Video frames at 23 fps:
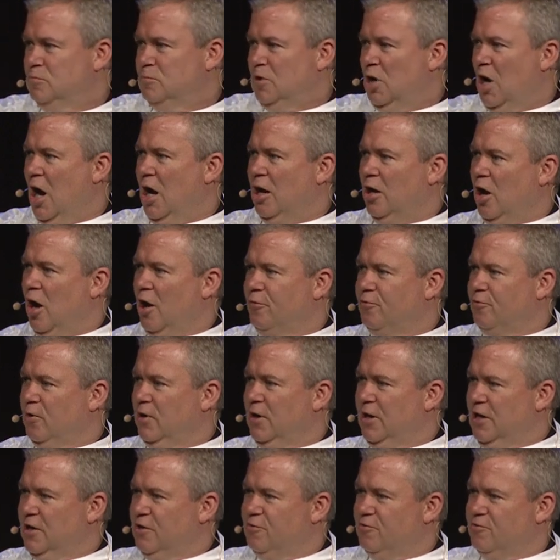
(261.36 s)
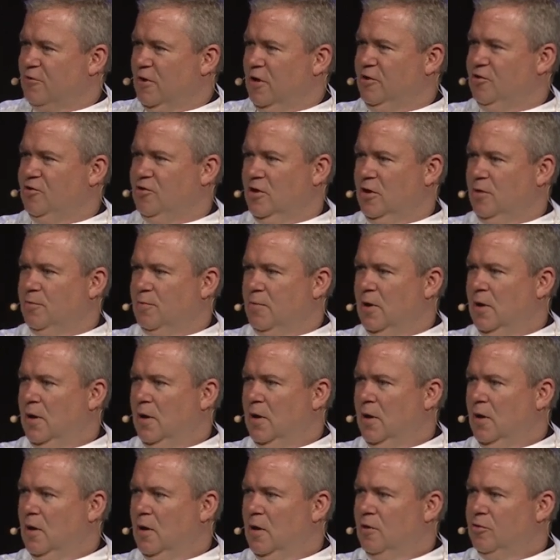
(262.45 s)
God offering his friendship
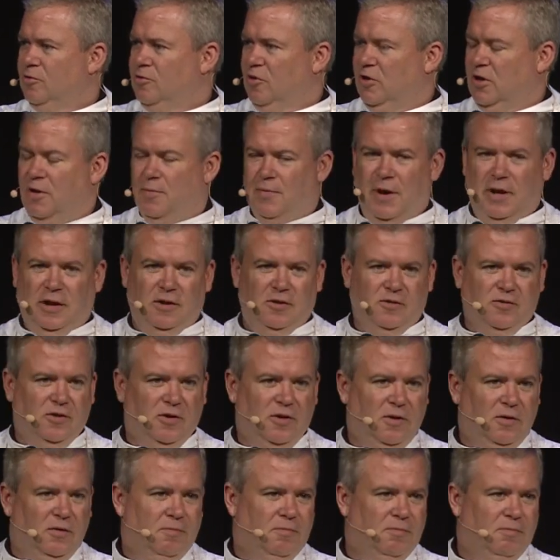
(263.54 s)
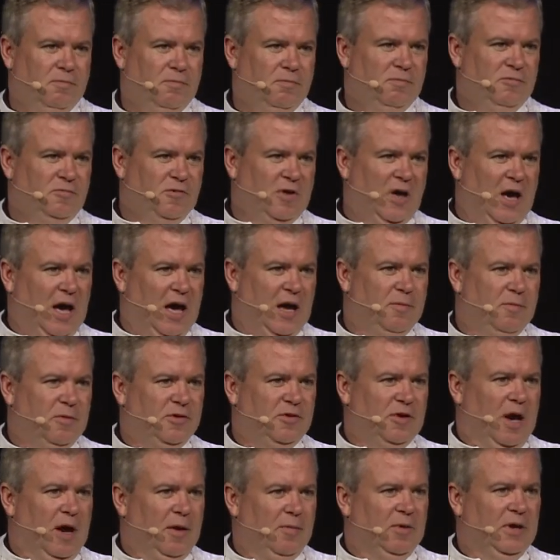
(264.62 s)
to humanity, time and
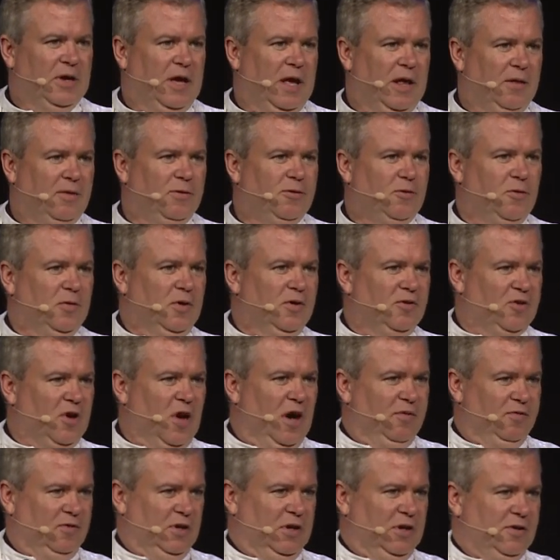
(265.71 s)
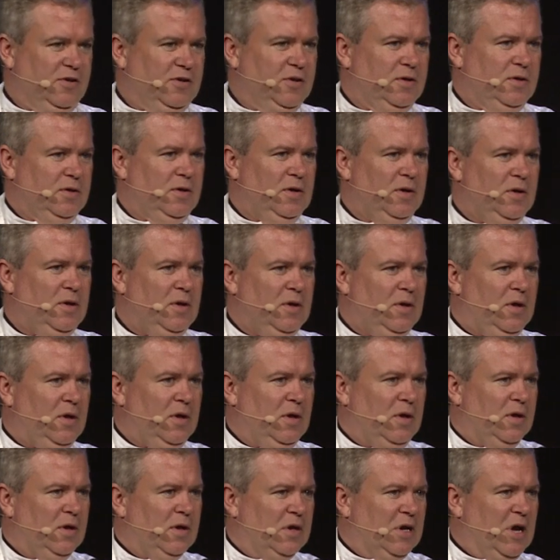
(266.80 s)
time again through his covenant.
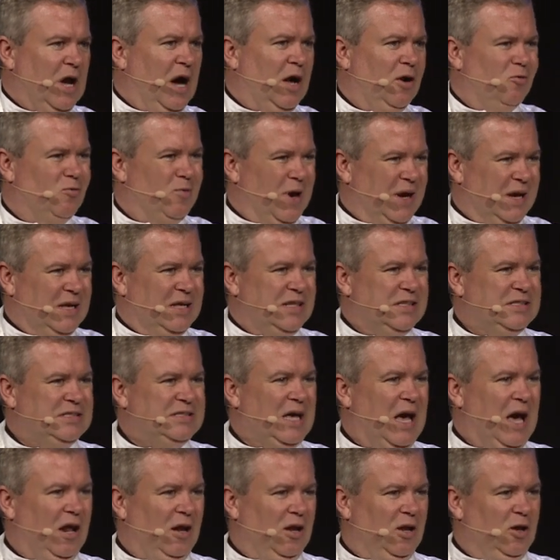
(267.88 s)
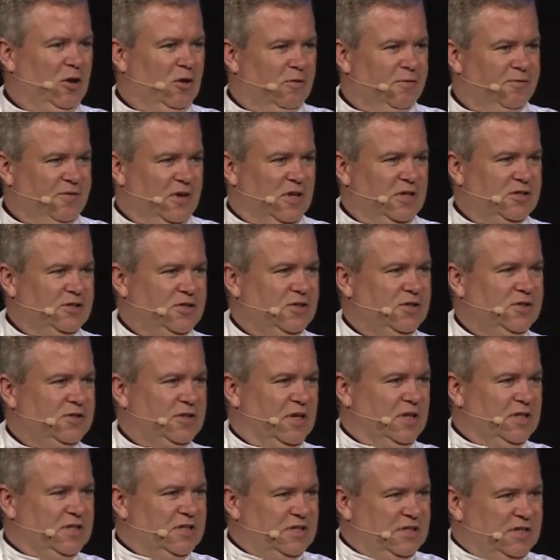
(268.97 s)
God reconciling offenses
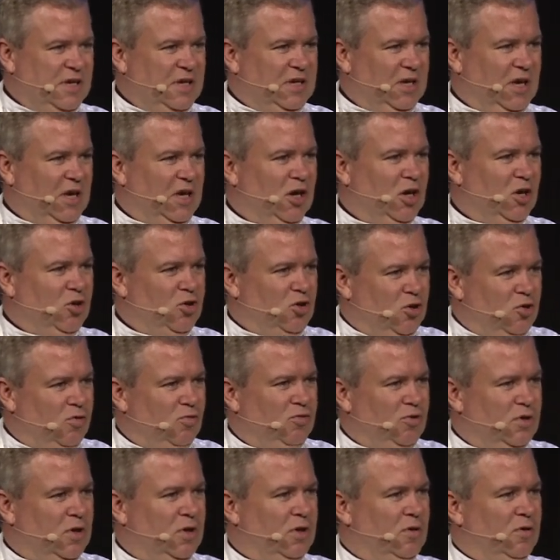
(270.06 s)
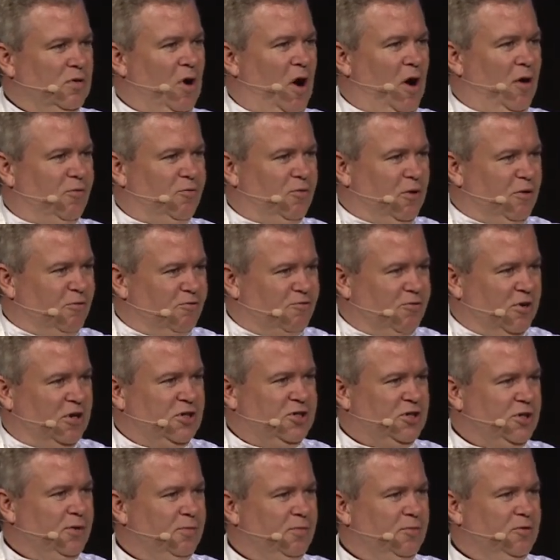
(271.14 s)
and seeking union, offering
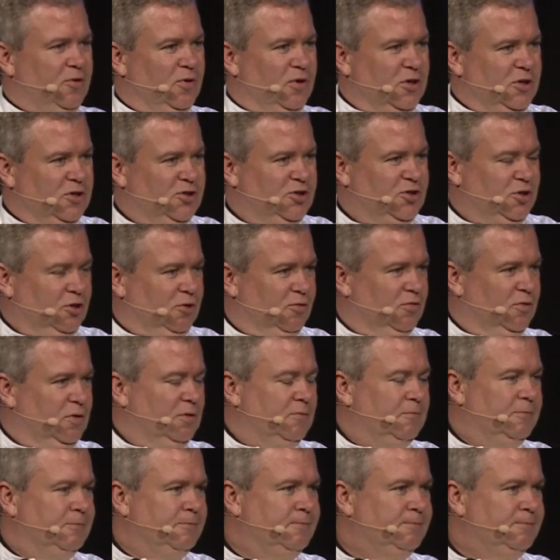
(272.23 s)
friendship to his children.